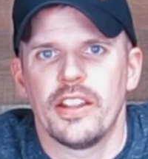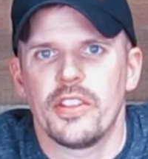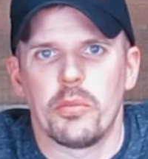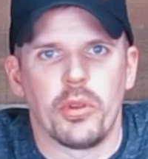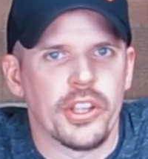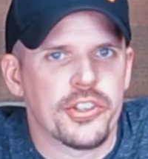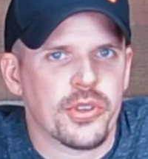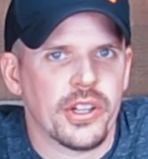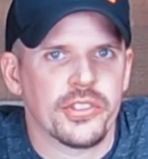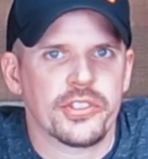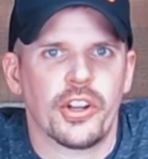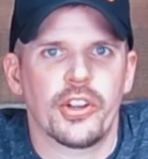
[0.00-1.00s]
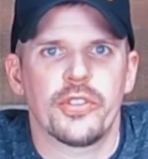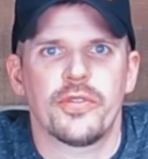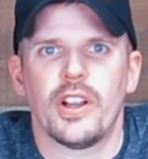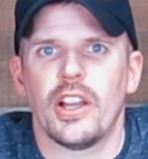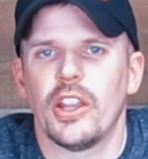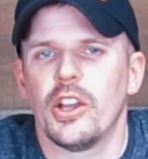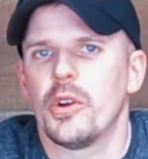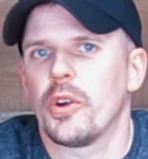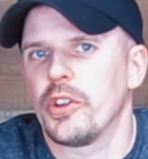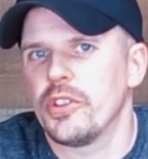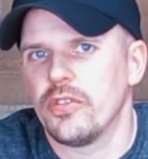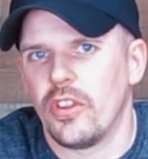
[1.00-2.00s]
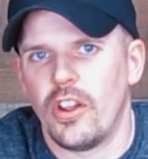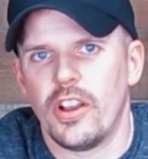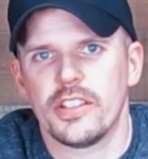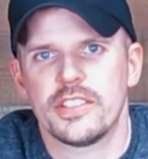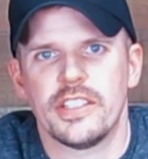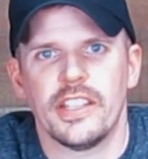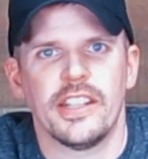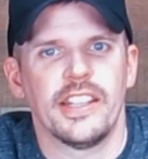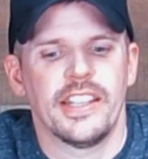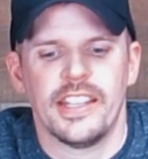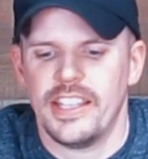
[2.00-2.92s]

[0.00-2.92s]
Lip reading: the blood trail is hard to follow or you've lost it,